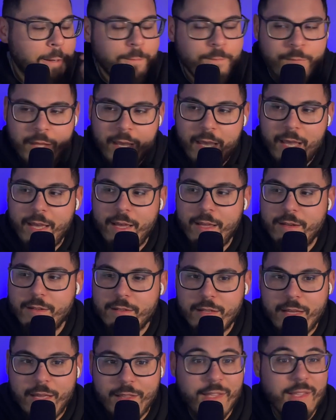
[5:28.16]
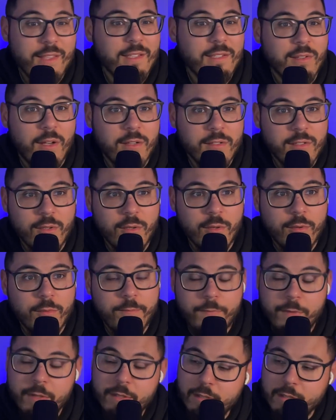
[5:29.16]
And I think this
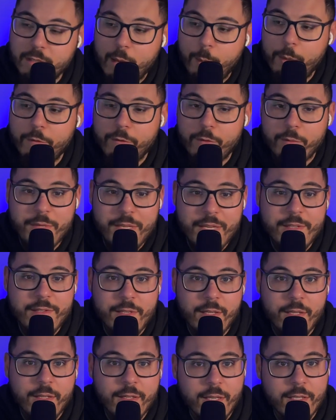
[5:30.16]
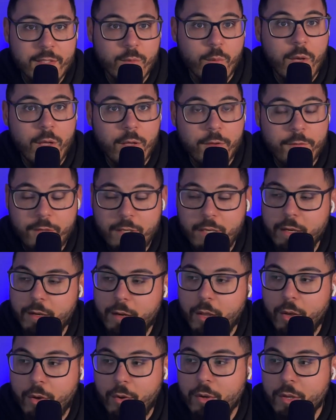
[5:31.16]
is coming from Disney as well, if you didn't
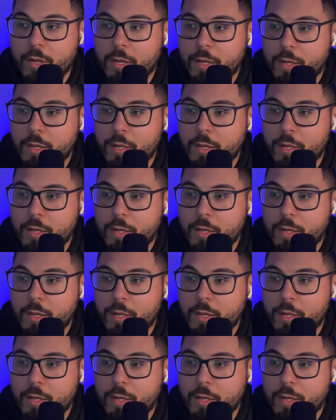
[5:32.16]
know.